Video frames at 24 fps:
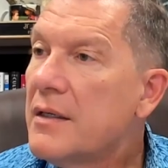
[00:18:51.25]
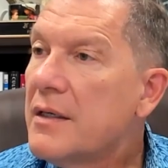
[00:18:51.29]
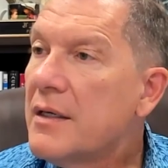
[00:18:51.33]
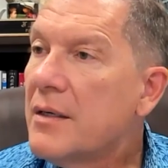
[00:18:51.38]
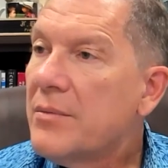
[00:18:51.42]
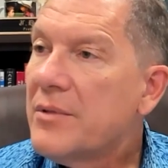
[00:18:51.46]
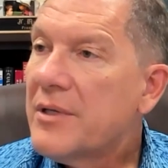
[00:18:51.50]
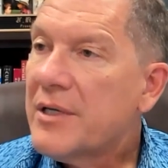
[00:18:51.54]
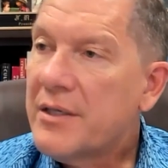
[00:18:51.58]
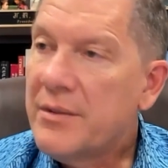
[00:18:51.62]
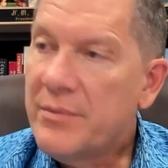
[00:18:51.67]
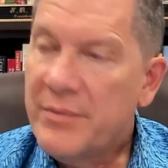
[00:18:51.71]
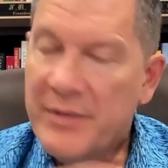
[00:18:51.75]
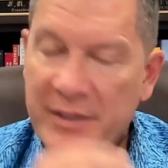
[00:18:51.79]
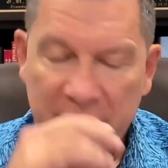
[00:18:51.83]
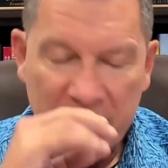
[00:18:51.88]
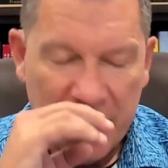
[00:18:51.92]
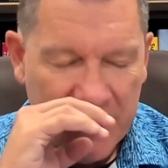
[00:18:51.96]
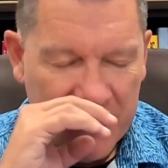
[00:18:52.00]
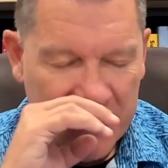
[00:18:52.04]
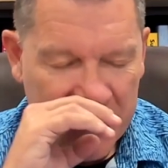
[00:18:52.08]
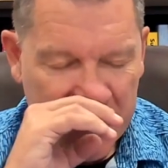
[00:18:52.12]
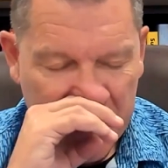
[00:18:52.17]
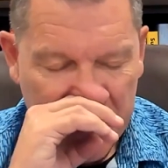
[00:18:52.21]
Yeah, I'm looking at my
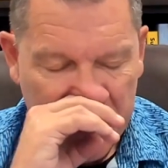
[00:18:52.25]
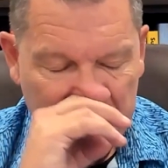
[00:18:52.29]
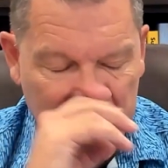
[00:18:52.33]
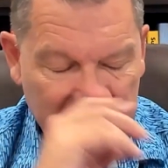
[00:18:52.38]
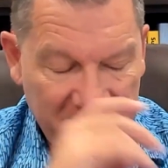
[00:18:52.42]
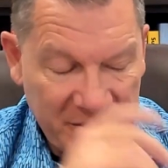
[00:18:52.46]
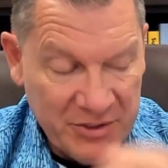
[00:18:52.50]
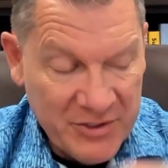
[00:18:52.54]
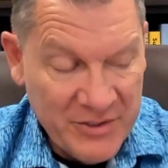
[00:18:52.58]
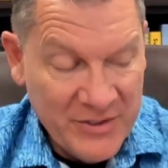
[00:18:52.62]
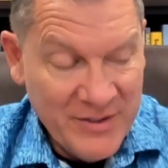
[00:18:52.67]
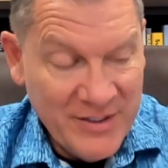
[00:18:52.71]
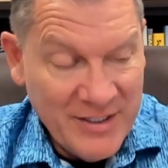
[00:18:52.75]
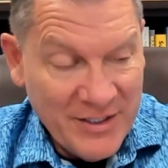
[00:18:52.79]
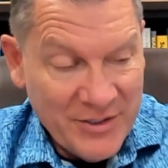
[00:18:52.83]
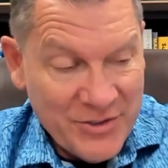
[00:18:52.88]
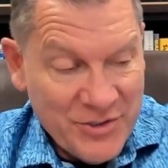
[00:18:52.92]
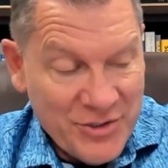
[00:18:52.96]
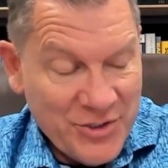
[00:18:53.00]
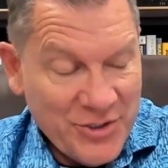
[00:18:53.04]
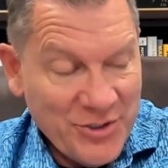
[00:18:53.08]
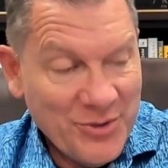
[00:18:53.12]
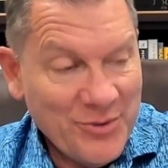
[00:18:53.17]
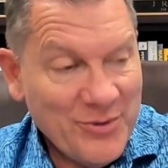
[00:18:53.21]
notes here. I'm not
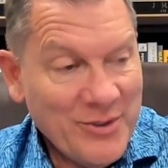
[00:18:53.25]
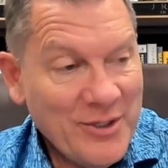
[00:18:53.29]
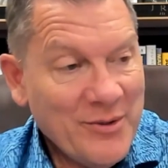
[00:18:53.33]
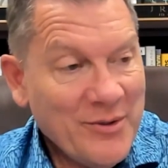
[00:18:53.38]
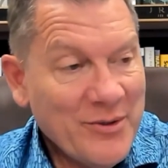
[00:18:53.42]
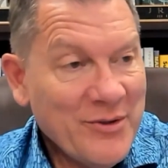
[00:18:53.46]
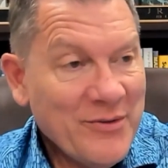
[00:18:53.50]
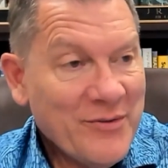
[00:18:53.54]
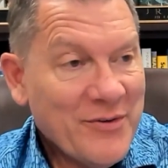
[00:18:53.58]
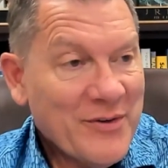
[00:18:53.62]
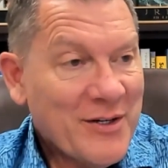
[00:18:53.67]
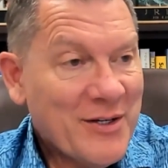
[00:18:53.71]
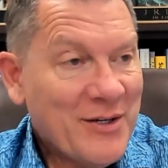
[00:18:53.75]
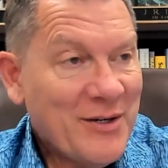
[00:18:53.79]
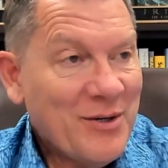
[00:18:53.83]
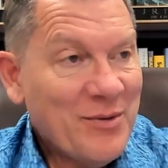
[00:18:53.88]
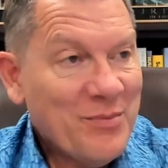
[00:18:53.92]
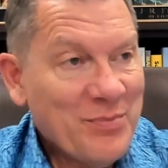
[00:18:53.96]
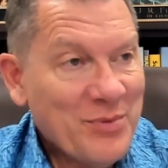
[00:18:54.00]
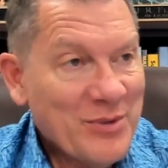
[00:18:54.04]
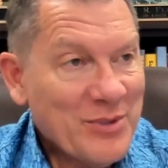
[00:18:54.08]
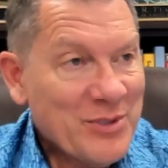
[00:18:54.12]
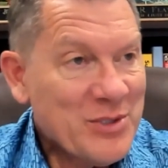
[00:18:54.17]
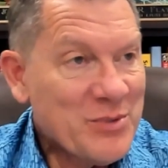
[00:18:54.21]
sure what we've
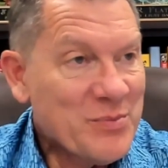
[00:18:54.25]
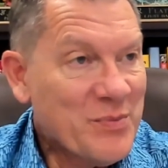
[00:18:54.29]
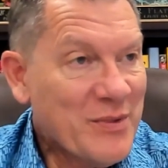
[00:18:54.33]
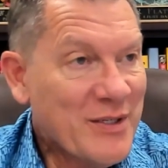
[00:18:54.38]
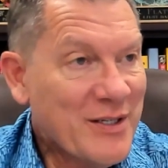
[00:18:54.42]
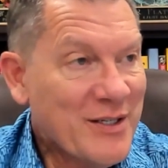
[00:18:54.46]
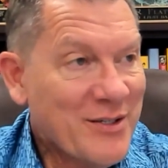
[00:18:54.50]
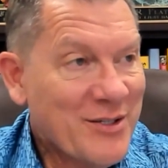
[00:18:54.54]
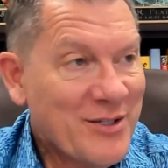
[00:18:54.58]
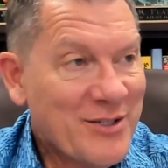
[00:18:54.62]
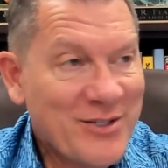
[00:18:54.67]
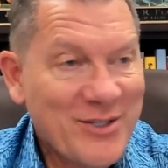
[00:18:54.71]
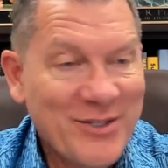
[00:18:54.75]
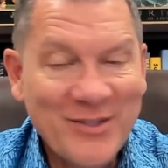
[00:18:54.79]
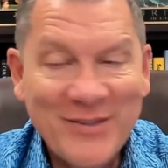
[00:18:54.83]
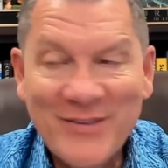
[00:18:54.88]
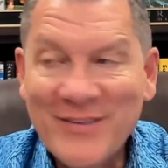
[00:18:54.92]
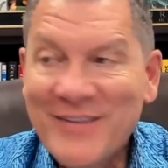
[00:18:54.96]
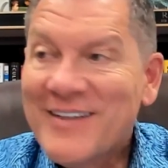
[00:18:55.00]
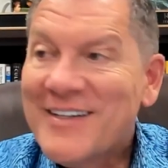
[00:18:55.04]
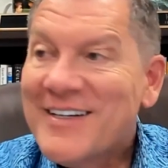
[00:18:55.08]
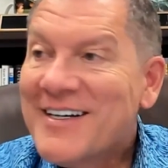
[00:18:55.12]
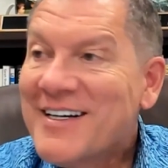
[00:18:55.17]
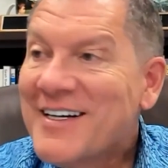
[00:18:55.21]
accomplished, but
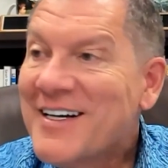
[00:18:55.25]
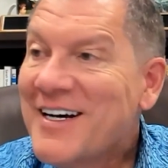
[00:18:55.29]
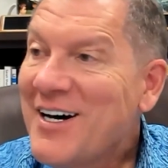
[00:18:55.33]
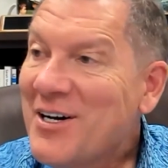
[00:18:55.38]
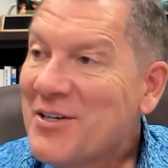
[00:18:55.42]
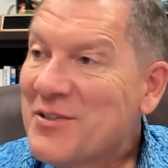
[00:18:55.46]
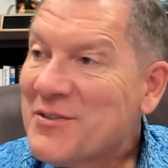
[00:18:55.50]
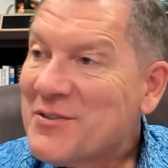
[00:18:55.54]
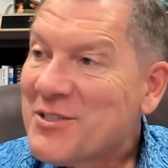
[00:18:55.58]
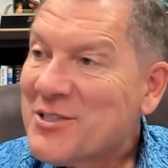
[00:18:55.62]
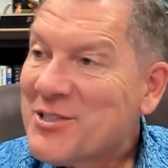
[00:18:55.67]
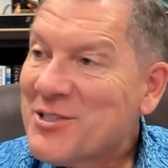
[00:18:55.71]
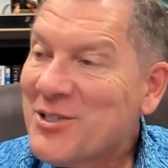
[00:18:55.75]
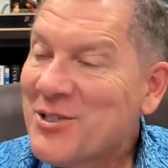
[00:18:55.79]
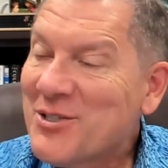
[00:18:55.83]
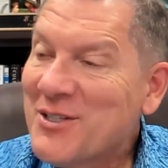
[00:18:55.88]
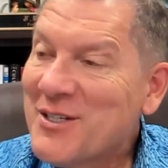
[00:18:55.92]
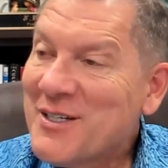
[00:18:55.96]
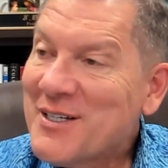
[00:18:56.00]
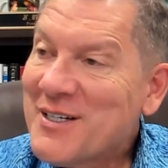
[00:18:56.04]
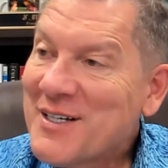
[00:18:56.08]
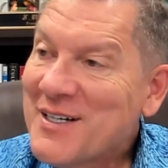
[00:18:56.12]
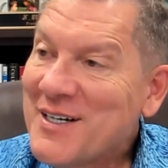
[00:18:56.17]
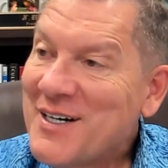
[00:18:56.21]
I've
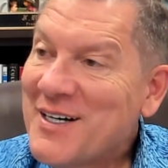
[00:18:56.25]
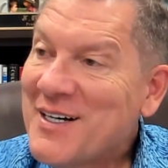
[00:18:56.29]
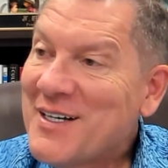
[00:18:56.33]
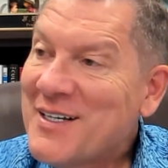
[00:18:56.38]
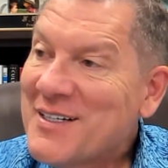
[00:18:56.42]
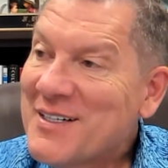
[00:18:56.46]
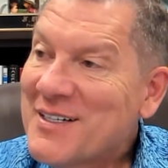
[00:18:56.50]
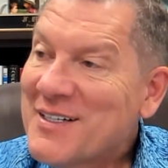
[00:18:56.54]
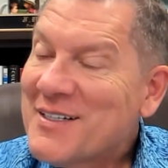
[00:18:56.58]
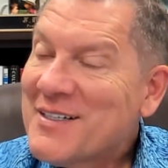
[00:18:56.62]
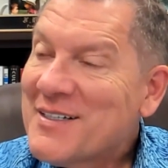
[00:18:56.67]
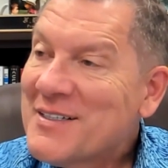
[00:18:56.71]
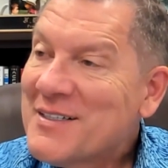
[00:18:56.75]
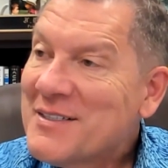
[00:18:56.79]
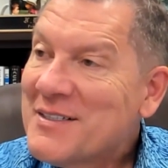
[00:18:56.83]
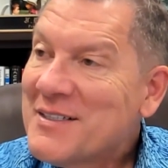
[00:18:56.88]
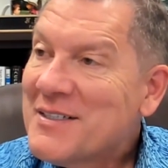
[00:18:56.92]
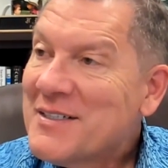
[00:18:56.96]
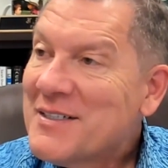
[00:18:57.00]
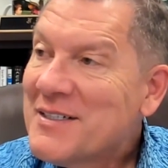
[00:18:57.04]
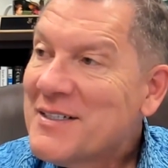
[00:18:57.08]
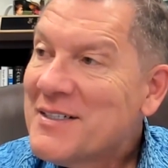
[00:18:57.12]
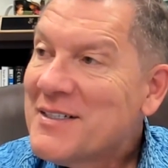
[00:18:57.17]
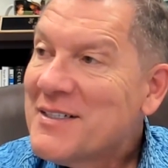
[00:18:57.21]
certainly got
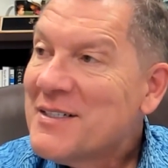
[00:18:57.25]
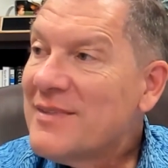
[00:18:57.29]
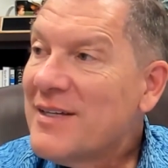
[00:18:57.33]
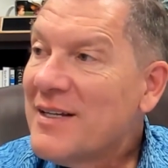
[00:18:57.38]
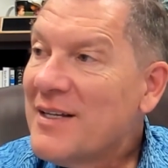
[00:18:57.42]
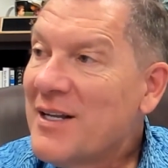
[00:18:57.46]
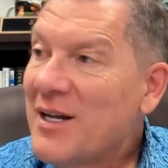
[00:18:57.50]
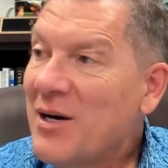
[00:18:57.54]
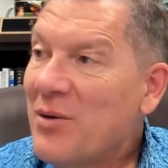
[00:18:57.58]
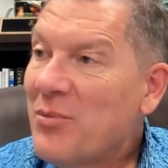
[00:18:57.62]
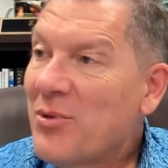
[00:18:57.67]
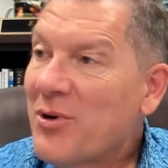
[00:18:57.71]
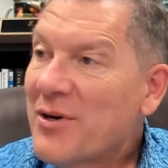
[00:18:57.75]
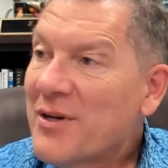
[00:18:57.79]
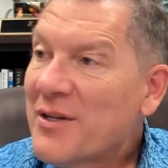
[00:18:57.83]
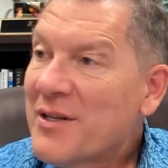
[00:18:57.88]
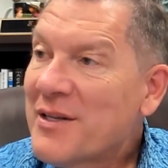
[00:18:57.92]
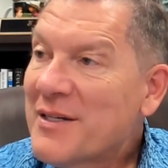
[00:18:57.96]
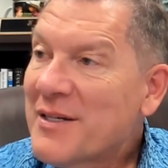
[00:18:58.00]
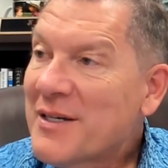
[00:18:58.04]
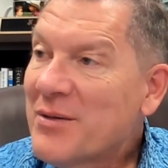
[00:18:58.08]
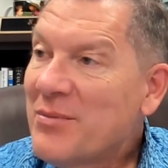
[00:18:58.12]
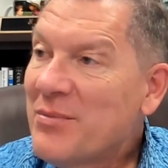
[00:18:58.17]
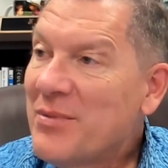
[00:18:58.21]
a lot more to
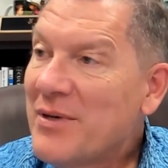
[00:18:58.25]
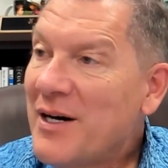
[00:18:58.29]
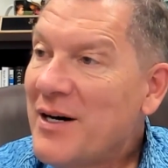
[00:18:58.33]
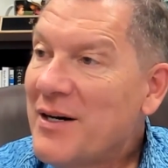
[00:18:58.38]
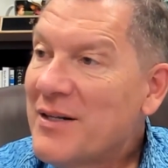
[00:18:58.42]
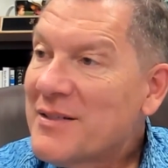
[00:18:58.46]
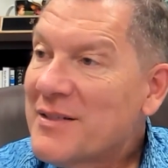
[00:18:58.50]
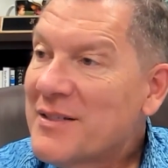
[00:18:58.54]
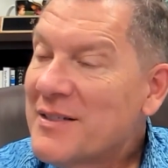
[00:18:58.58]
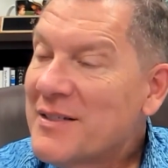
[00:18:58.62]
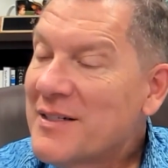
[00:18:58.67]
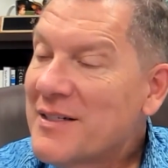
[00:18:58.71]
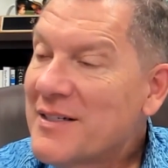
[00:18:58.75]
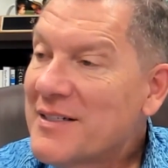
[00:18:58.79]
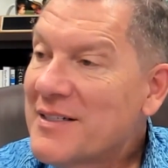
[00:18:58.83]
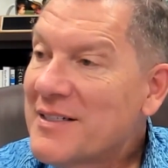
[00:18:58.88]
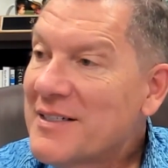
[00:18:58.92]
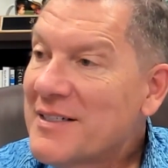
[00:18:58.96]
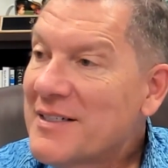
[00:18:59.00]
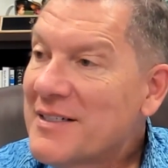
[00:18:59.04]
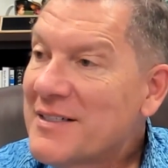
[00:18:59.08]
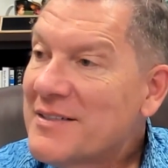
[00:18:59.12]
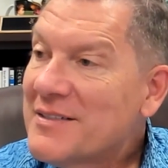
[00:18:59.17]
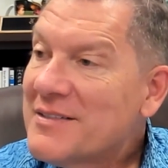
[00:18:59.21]
think about than I
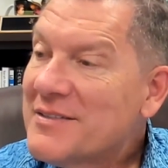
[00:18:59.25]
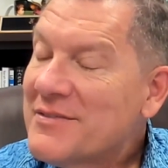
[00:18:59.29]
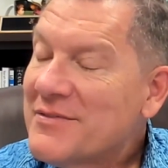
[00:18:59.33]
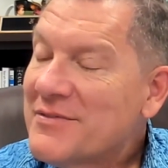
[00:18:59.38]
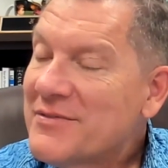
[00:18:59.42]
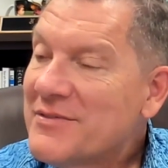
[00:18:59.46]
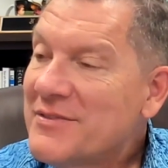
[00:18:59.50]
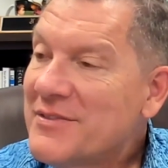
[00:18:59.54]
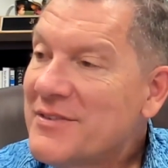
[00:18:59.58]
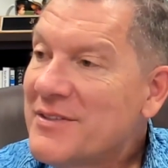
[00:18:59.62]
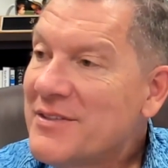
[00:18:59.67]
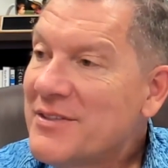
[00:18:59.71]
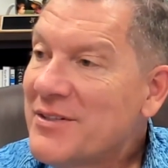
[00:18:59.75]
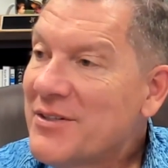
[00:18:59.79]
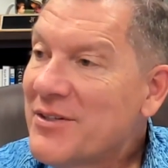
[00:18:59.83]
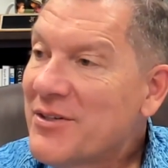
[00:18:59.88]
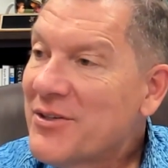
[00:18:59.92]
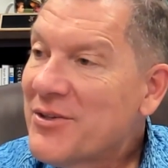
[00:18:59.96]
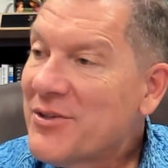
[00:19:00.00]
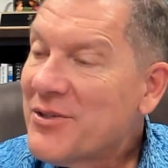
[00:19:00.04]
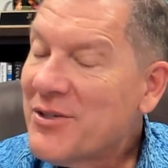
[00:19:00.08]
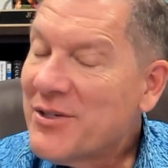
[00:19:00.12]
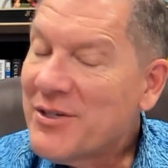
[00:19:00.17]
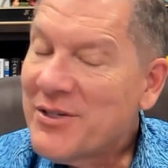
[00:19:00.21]
did,
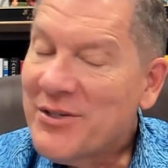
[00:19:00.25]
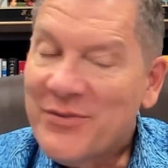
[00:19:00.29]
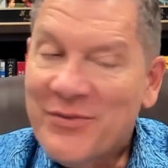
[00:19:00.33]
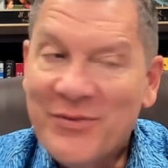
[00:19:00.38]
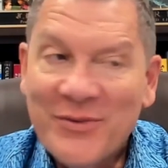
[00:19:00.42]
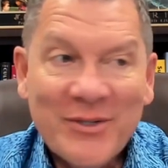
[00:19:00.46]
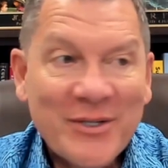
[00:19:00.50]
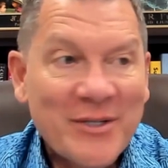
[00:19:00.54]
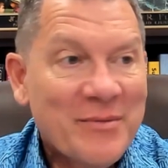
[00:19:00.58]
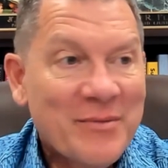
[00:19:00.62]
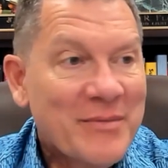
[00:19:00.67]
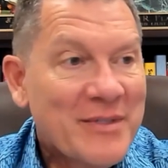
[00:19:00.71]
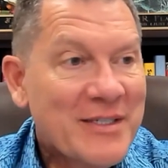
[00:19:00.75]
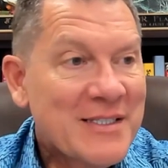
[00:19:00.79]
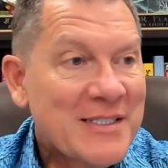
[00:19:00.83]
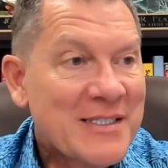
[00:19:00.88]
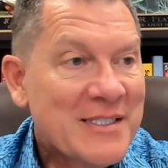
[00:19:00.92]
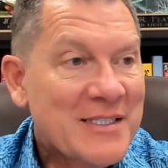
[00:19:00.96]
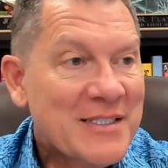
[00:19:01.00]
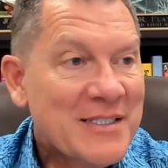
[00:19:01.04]
30 or 40 minutes